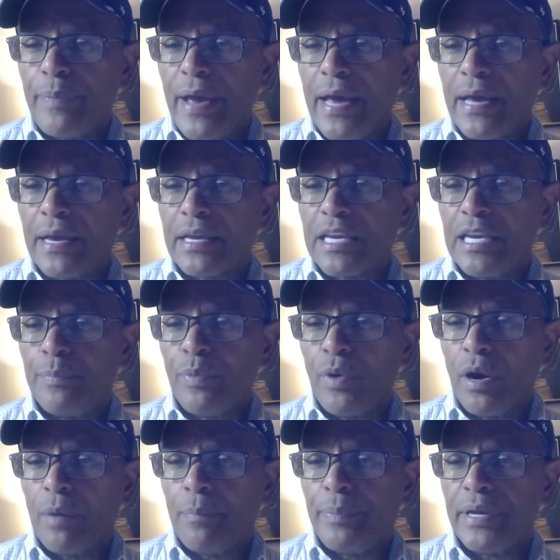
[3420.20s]
pat and
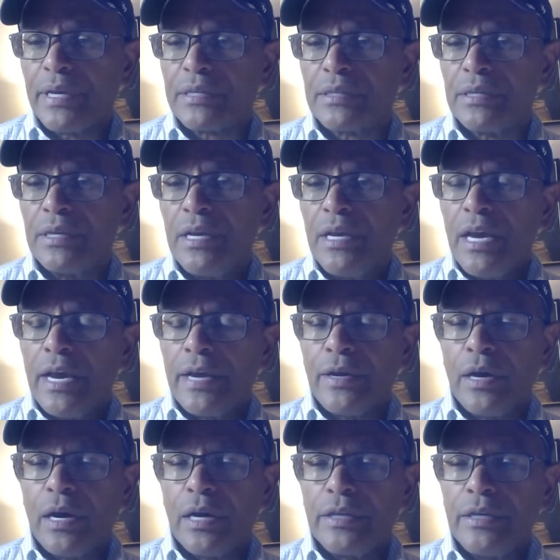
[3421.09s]
keep our picks
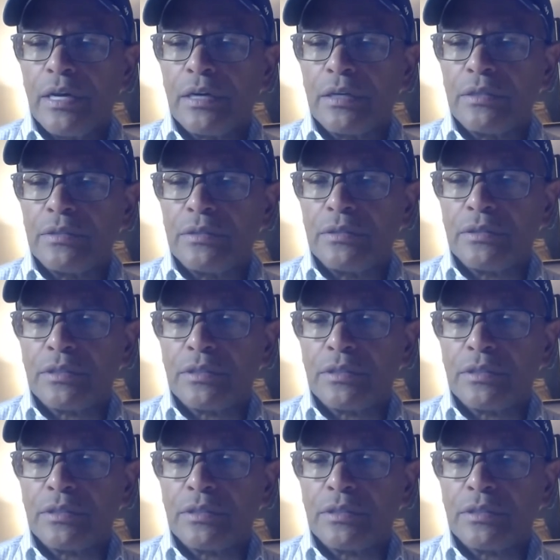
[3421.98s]
and our young,